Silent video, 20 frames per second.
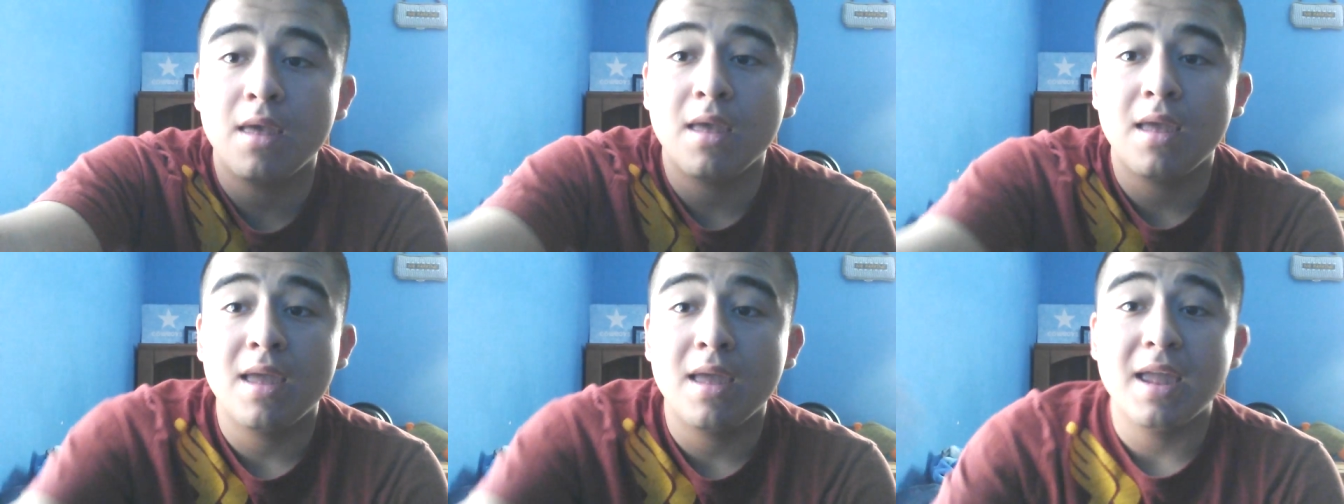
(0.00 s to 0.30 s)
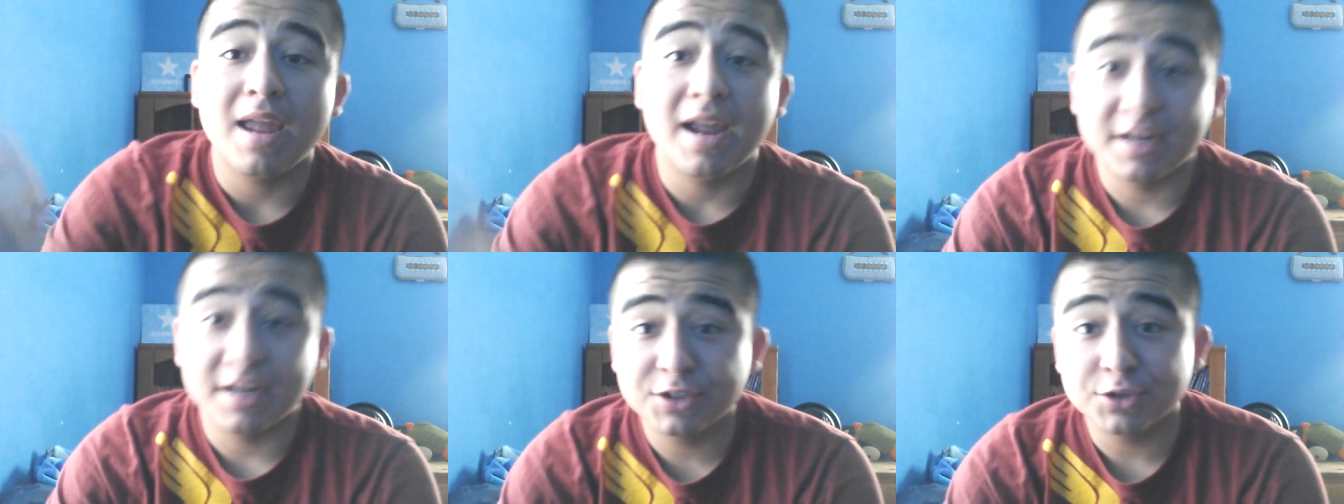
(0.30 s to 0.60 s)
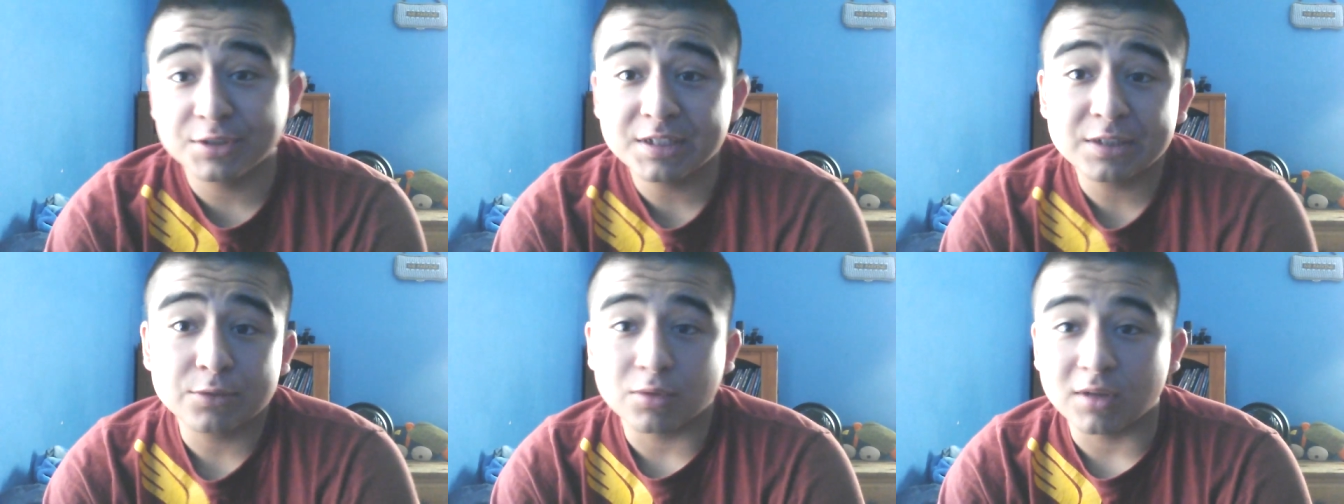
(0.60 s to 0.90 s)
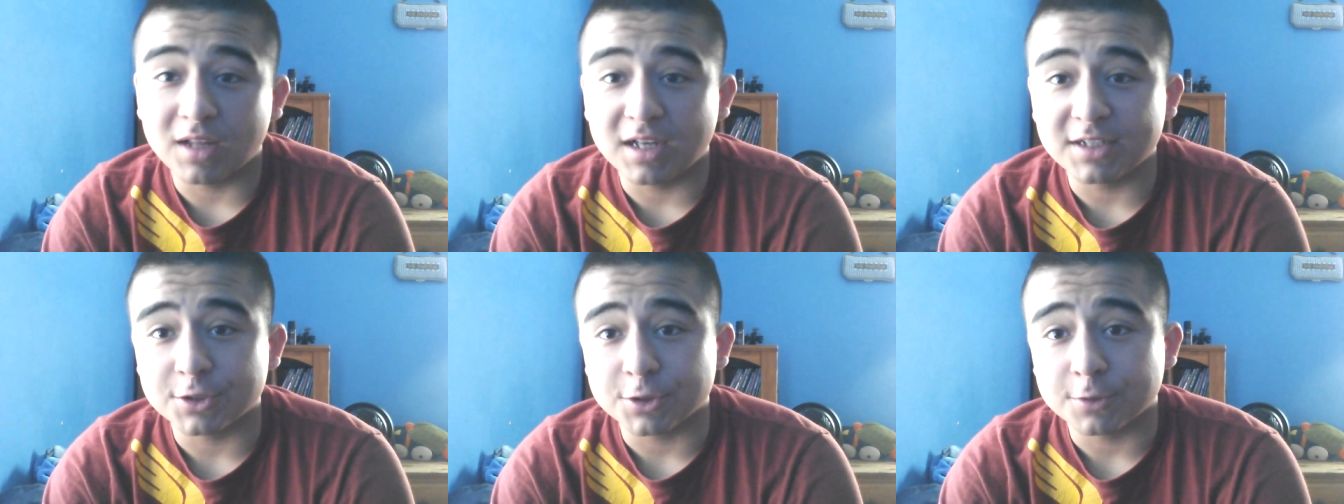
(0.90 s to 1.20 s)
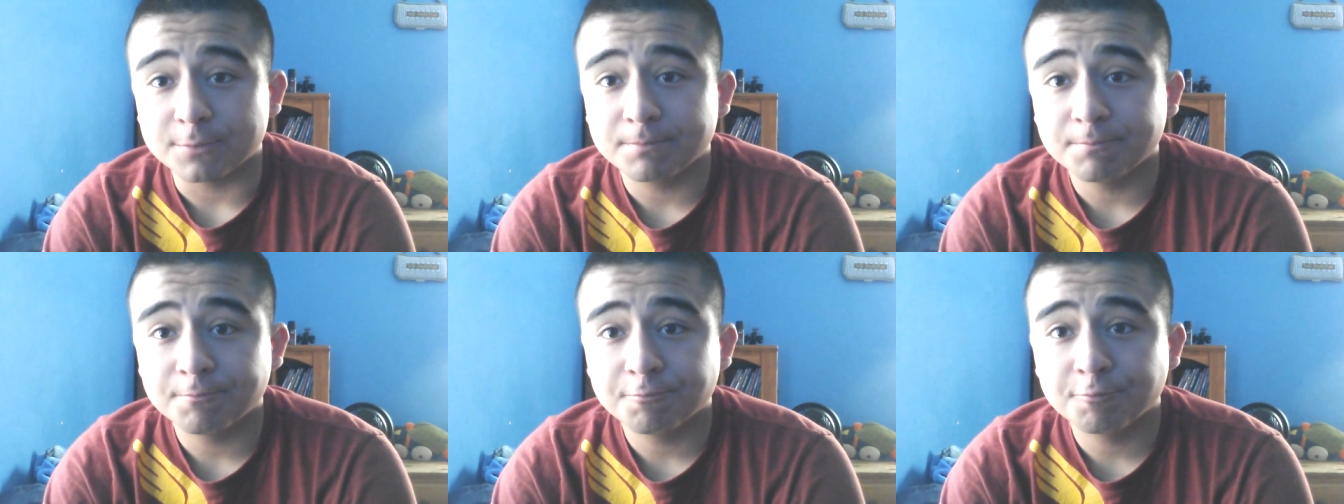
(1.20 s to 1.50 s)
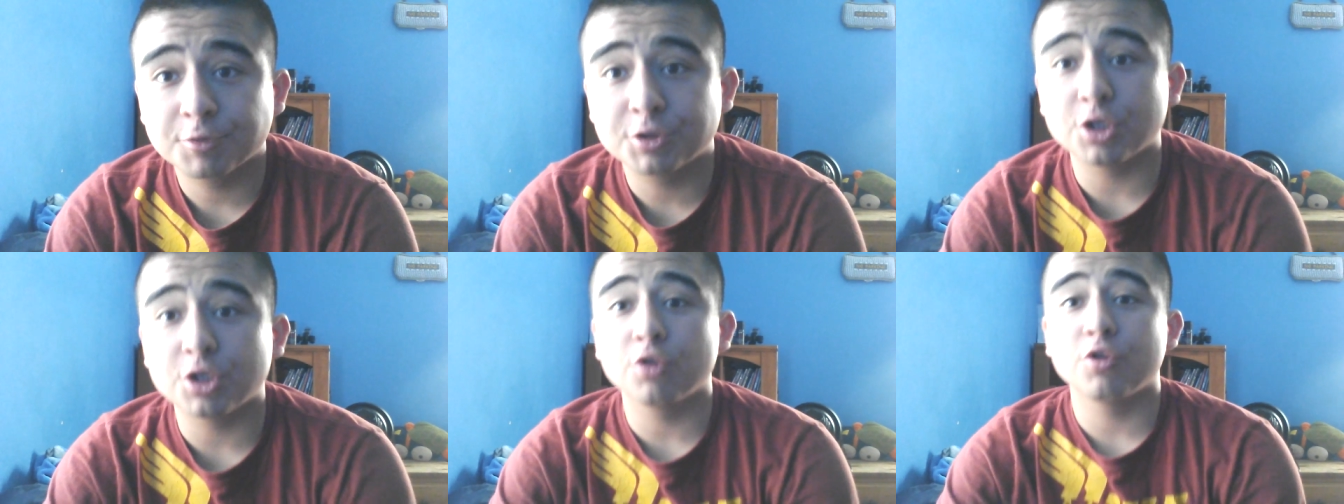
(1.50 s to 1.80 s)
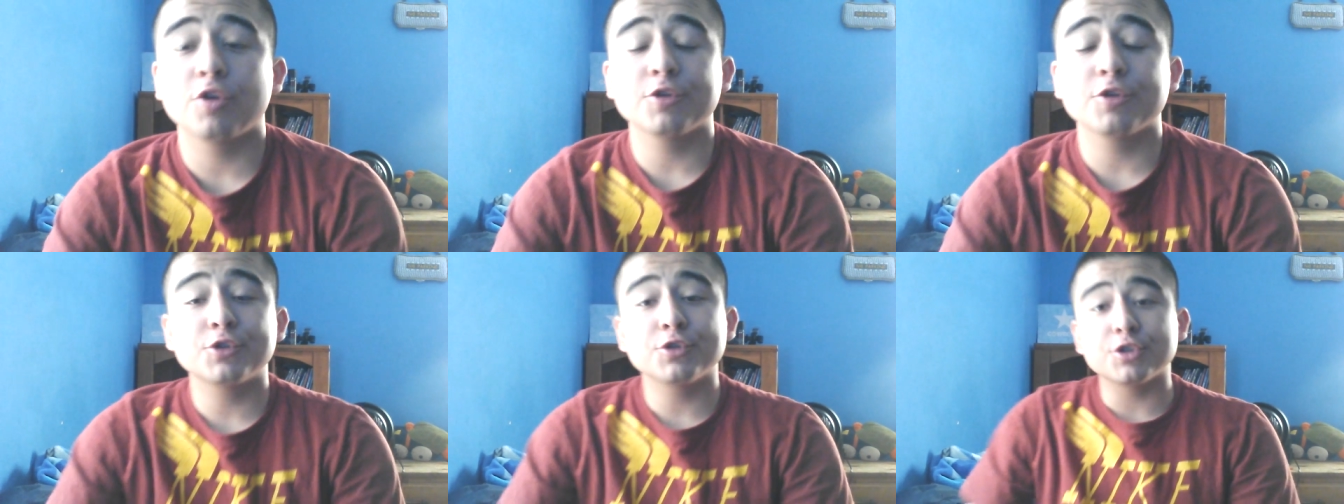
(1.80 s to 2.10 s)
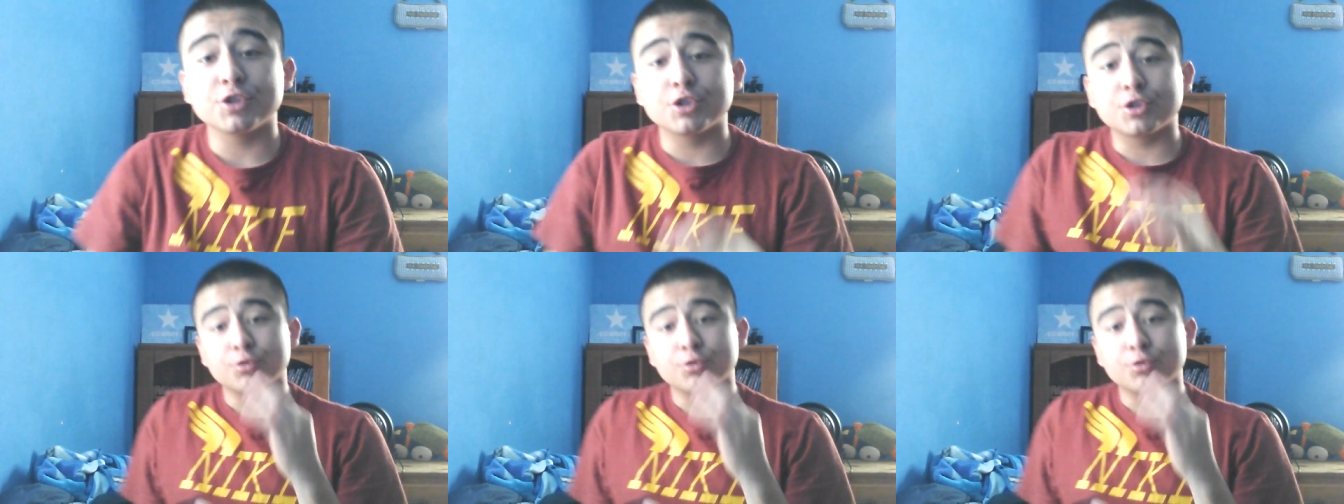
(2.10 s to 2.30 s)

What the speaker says: your equalizer. So those are the three